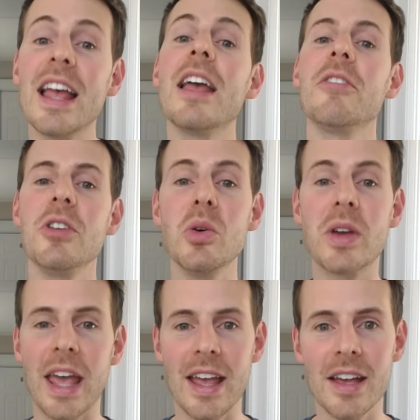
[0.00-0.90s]
if you
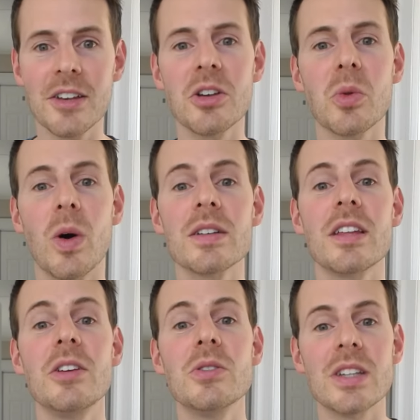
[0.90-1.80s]
can, you'll want to
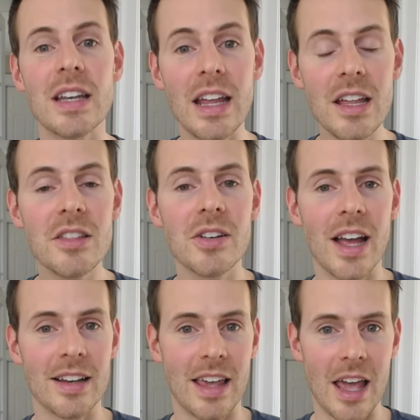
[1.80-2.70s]
use an
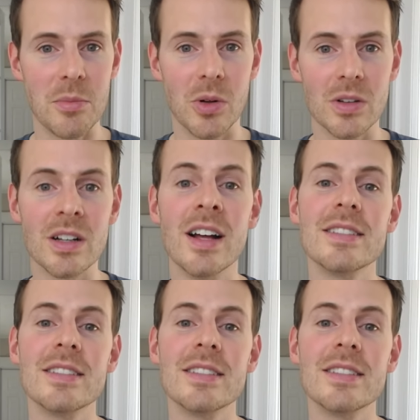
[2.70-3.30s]
Ethernet cable